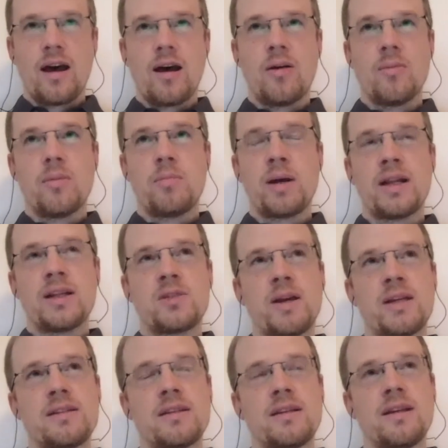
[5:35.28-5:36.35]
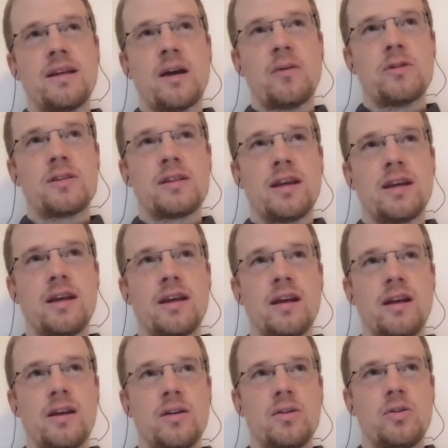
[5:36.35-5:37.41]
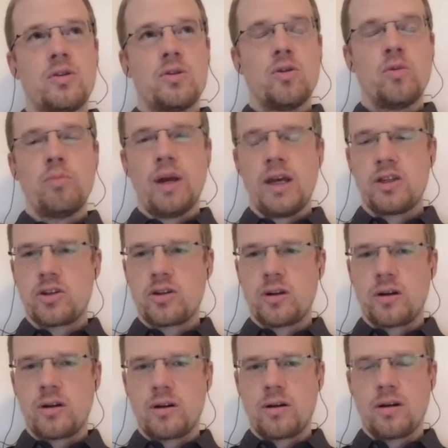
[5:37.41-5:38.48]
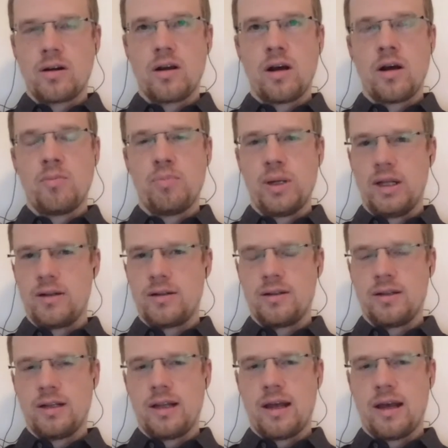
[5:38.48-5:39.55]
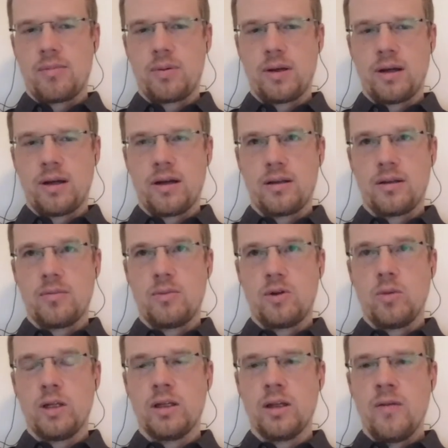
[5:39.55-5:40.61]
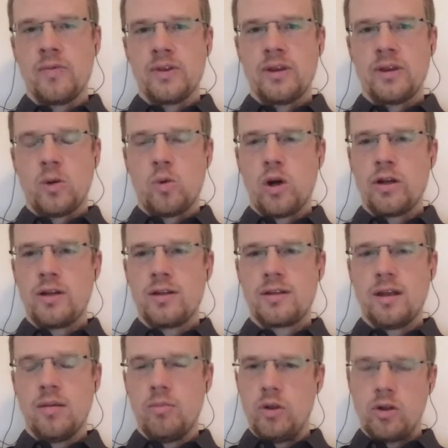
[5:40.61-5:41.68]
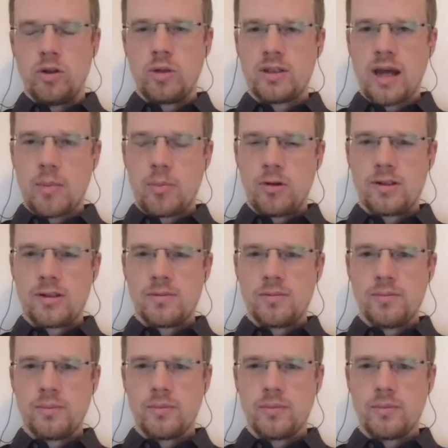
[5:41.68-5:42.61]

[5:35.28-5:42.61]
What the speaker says: But it's basically, I would say, two major pillars in the lab at the moment. The one is immunometabolism.